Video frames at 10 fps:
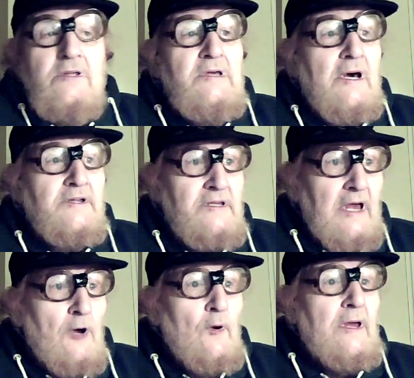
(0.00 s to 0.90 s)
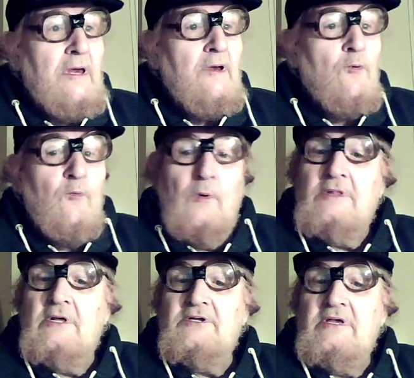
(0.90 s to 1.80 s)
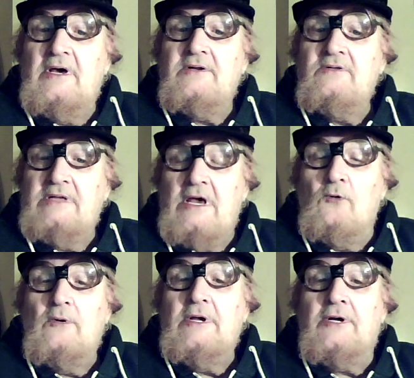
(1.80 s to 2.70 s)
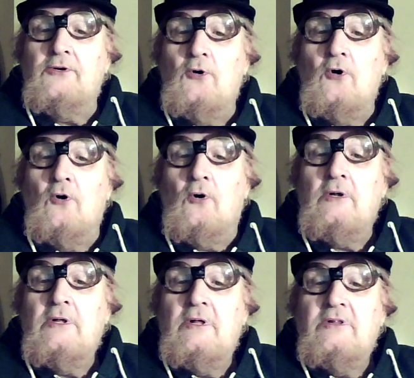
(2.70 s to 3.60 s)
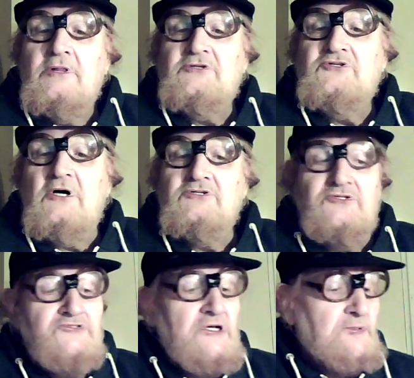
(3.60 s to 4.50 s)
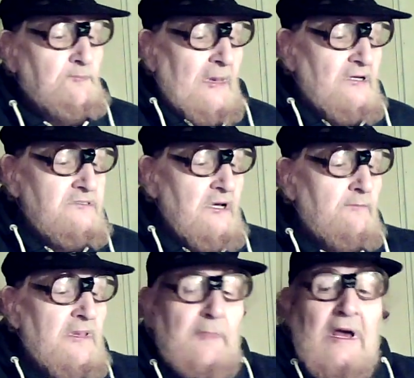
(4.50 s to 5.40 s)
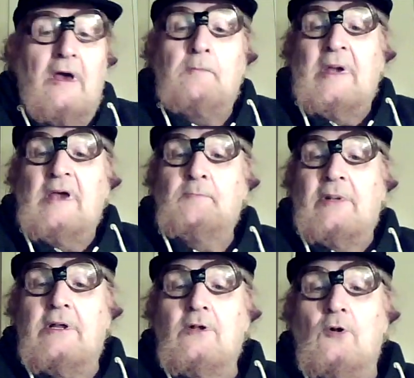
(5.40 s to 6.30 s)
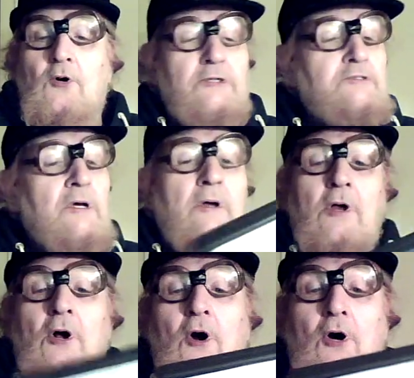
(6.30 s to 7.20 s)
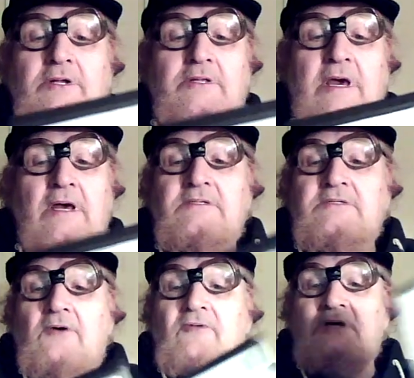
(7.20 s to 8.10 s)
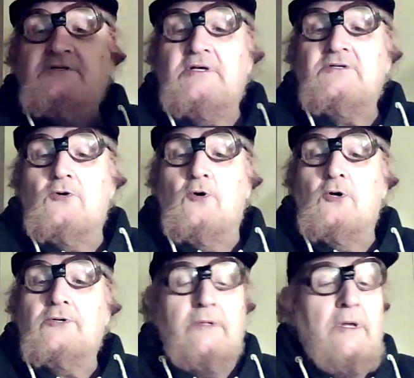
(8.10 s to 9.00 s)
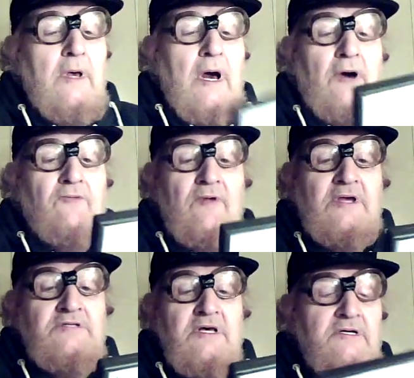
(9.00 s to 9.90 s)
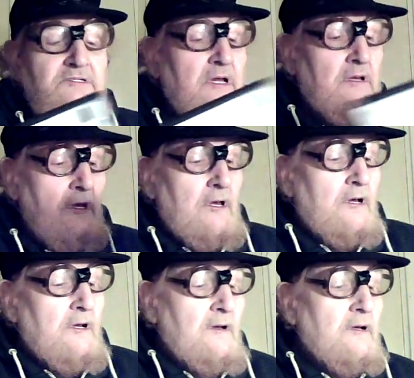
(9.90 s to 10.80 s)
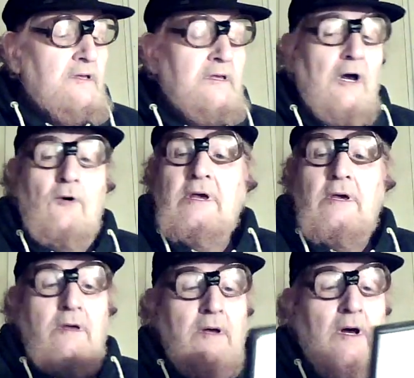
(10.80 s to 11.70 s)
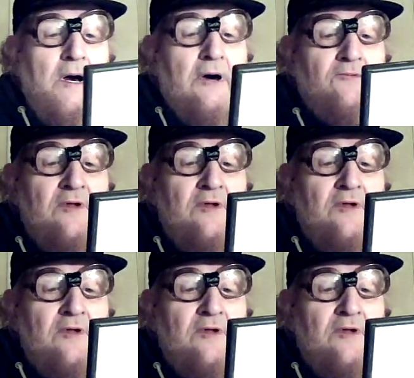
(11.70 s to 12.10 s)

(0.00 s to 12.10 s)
You're guilty, whether you're guilty or no. The judge just picks up the bit of paper and goes, oh yes, a racist court, a racist, guilty, a